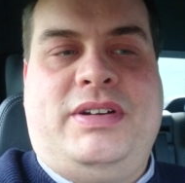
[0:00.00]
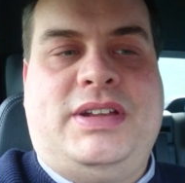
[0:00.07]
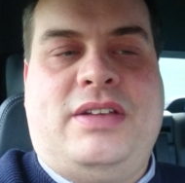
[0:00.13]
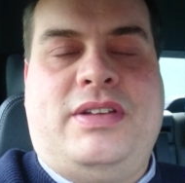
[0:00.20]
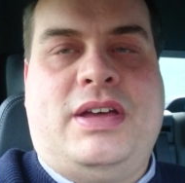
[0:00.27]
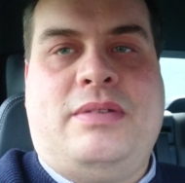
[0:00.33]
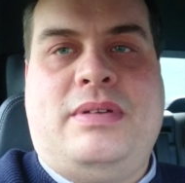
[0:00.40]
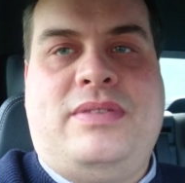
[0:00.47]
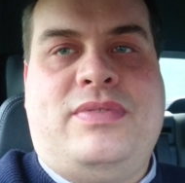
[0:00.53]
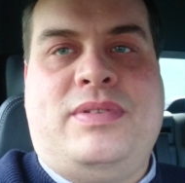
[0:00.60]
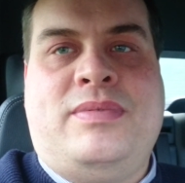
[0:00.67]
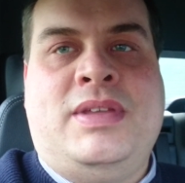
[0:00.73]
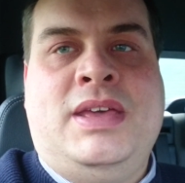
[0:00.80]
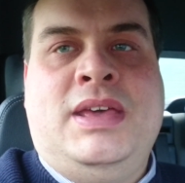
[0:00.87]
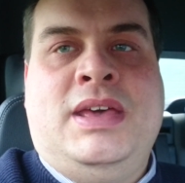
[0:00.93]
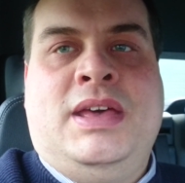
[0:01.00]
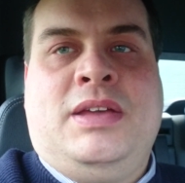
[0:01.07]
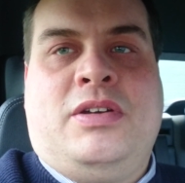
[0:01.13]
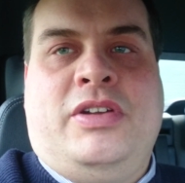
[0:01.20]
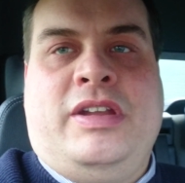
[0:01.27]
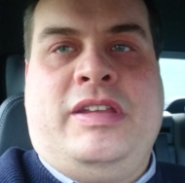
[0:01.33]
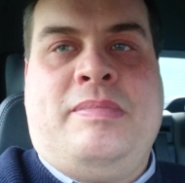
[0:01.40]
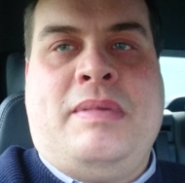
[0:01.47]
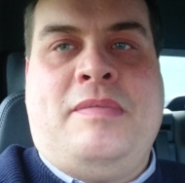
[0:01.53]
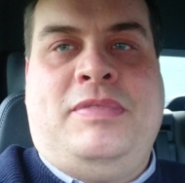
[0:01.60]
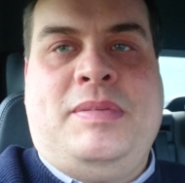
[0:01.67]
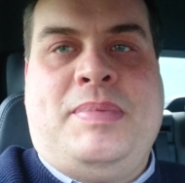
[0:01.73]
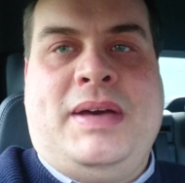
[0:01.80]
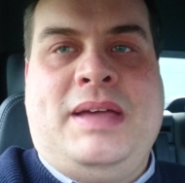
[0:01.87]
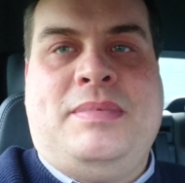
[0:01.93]
I don't know, even got onto
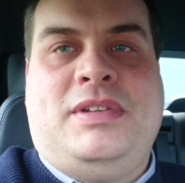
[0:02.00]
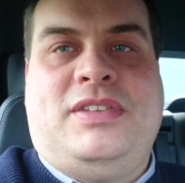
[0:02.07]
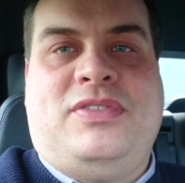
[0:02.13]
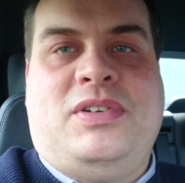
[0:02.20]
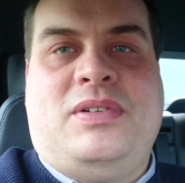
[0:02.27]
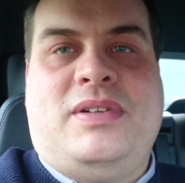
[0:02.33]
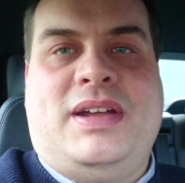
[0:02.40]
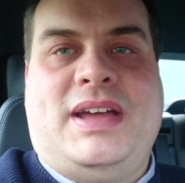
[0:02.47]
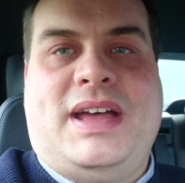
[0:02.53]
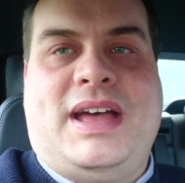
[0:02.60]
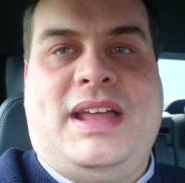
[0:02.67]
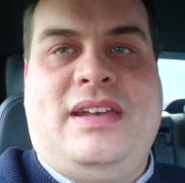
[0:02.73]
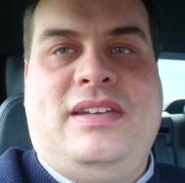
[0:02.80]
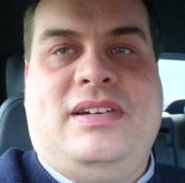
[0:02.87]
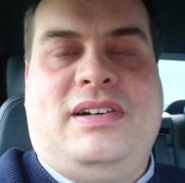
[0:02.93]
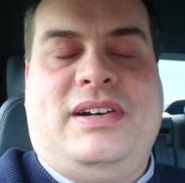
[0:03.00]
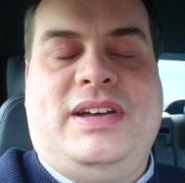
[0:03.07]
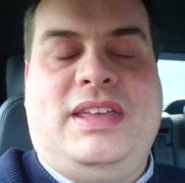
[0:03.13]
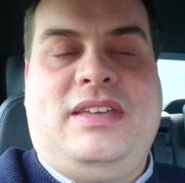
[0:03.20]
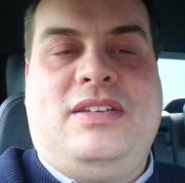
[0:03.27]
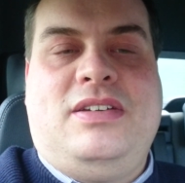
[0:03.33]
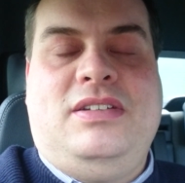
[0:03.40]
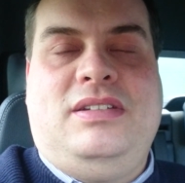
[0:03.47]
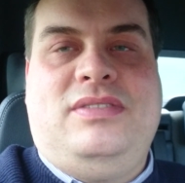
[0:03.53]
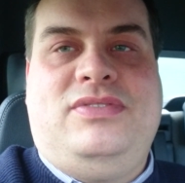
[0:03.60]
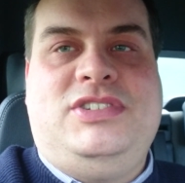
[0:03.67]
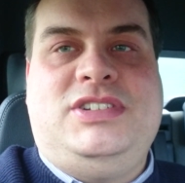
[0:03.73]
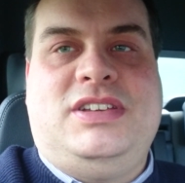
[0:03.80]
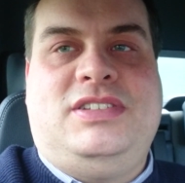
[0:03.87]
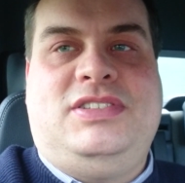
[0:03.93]
monthly payments for it, and I could
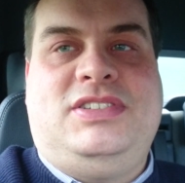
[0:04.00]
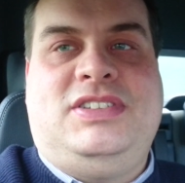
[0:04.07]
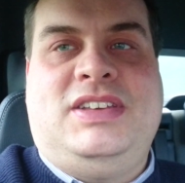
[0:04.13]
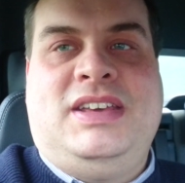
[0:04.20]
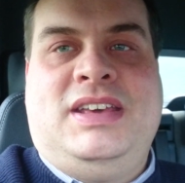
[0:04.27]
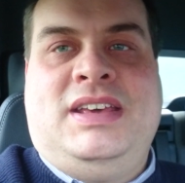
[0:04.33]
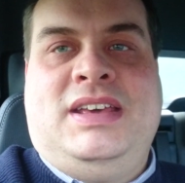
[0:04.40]
have just